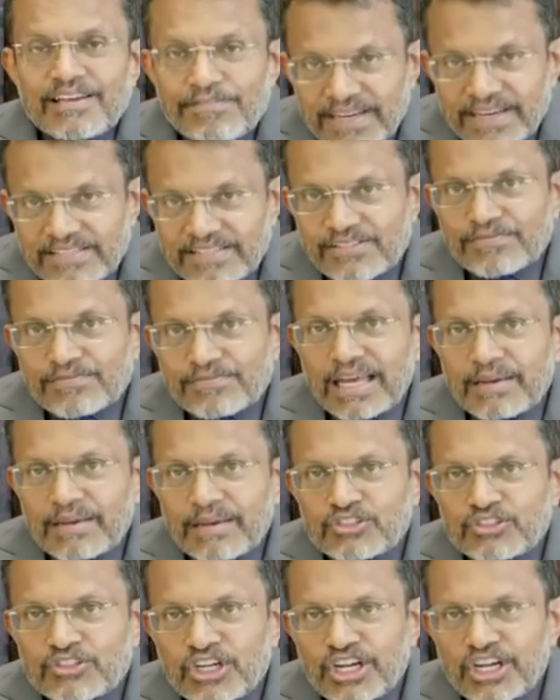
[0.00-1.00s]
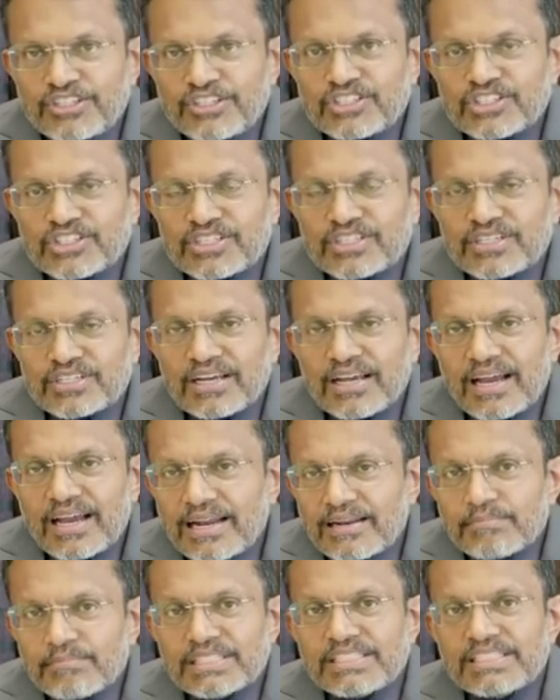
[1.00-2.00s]
The effects of climate change
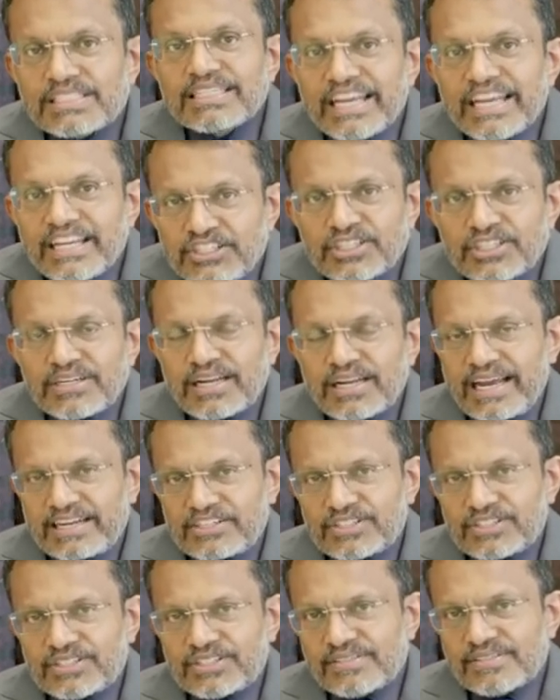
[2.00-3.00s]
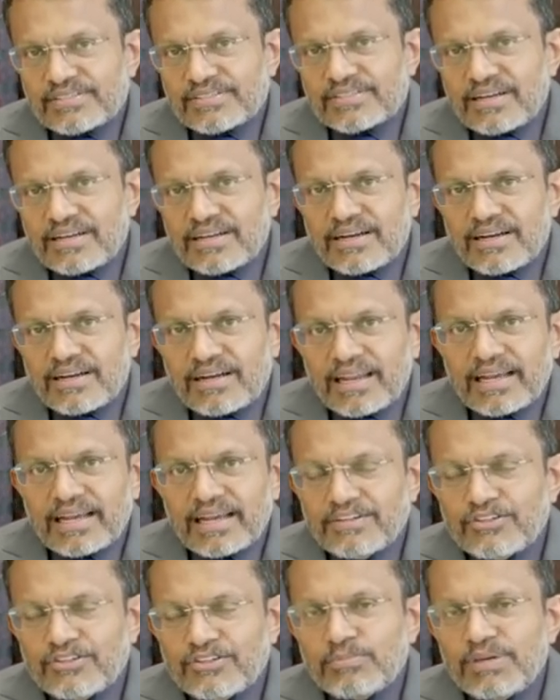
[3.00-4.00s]
and mitigation actions are
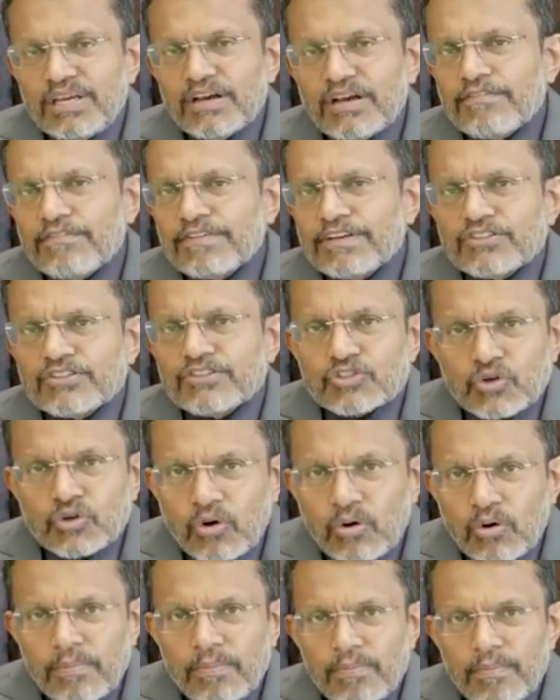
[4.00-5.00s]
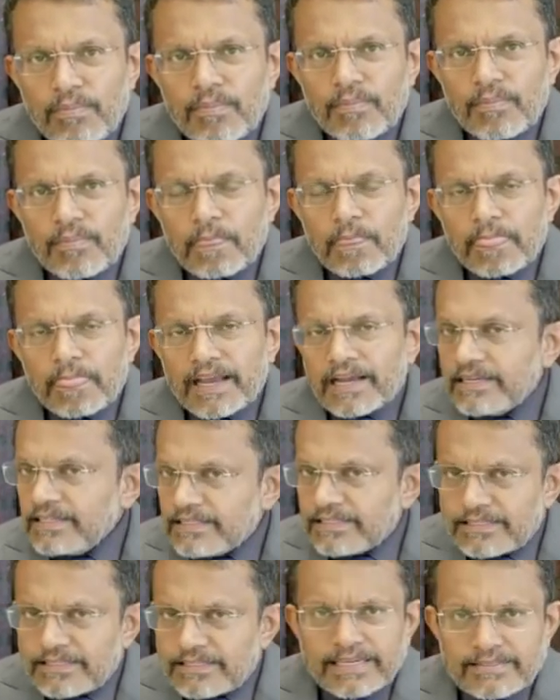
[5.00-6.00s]
likely to be of a scope
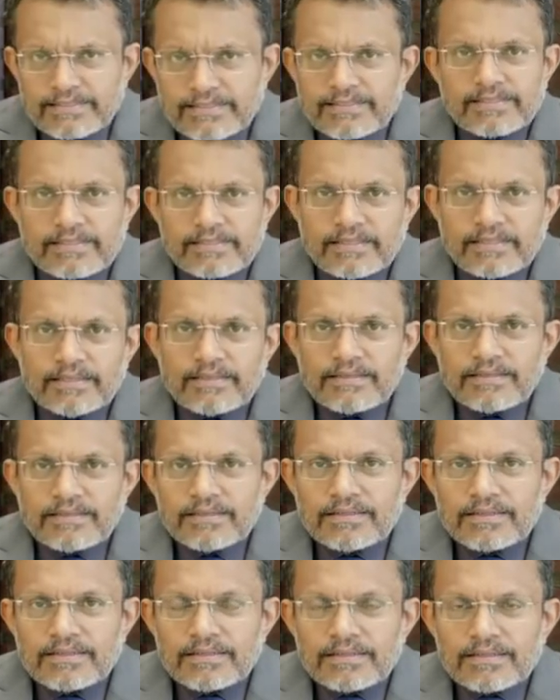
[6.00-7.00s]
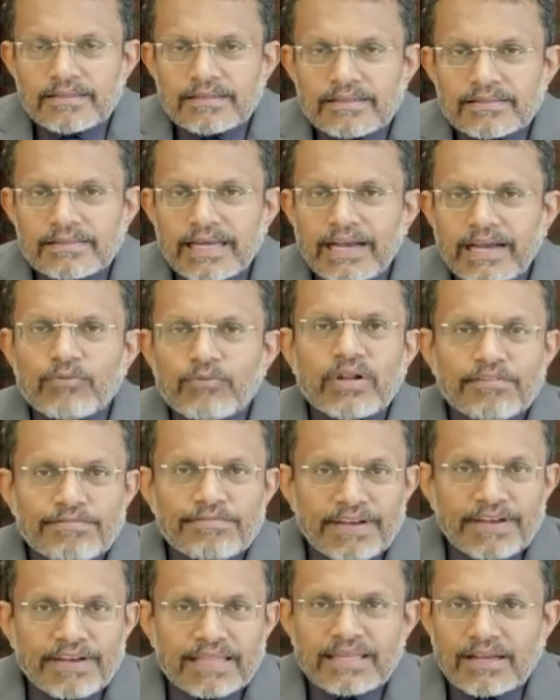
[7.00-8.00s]
and intensity that will
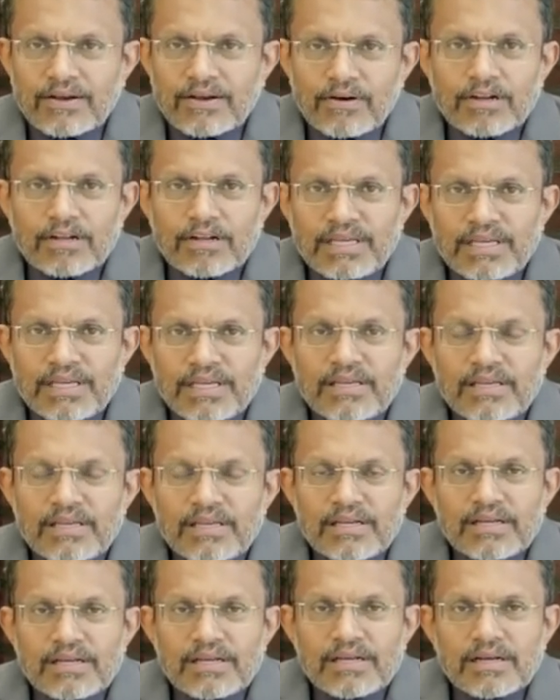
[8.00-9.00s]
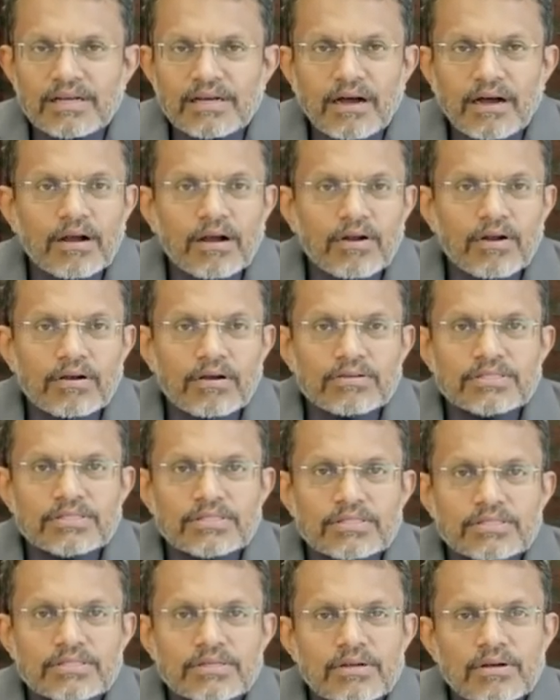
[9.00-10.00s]
affect the economy
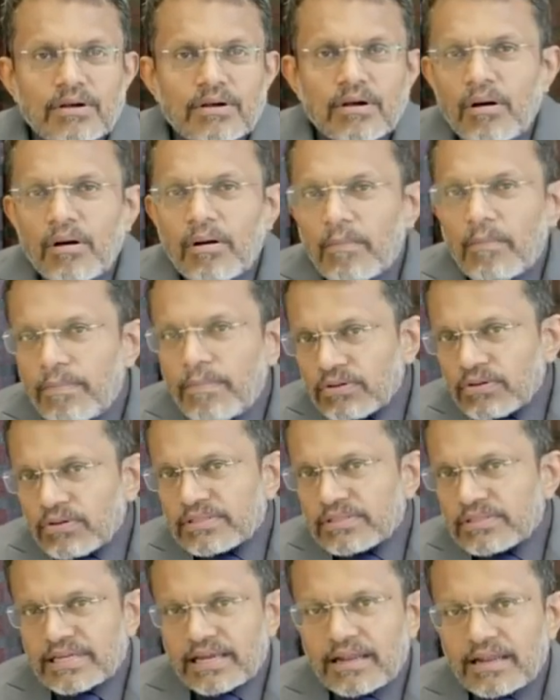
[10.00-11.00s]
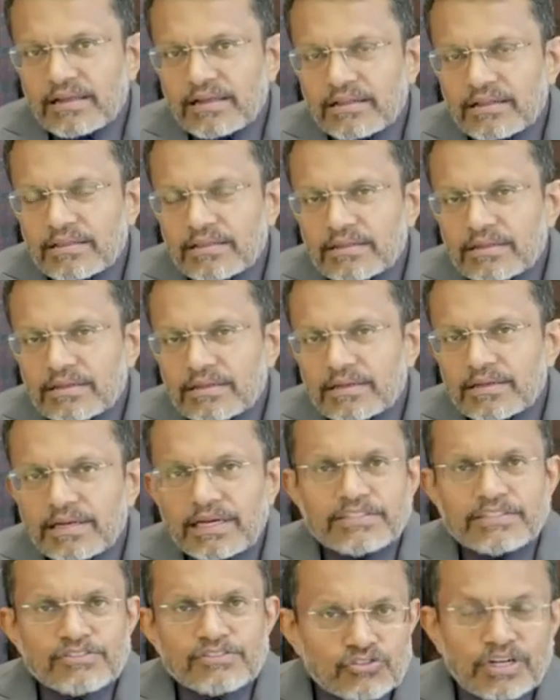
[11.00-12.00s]
across both cyclical
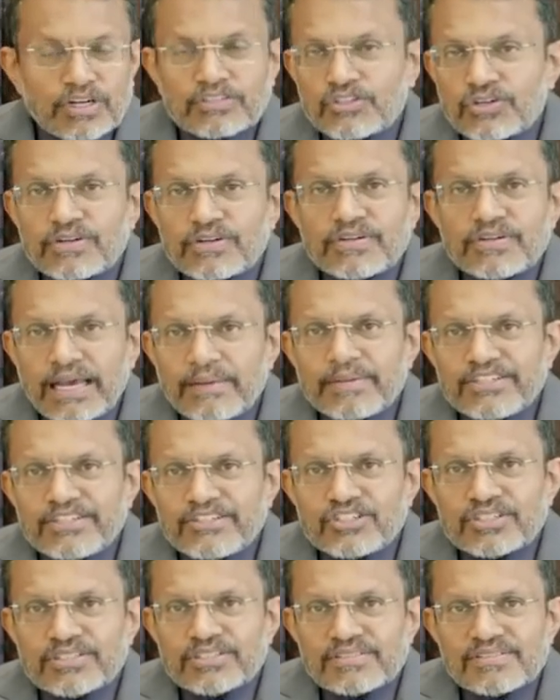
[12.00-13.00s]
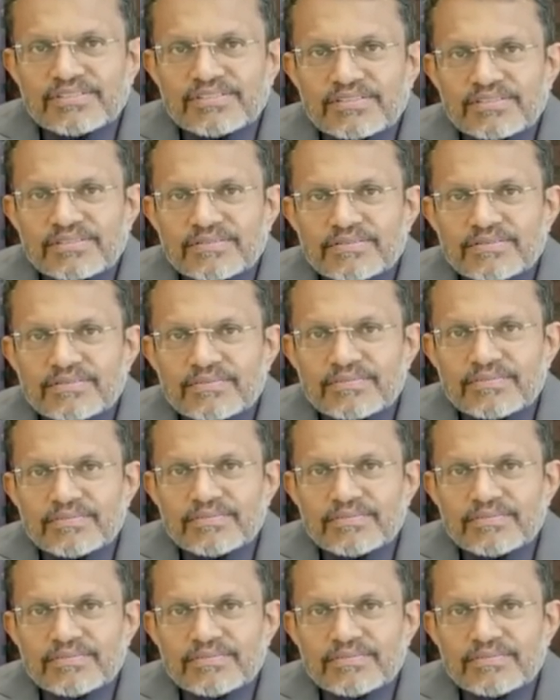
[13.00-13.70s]
and structural dimensions.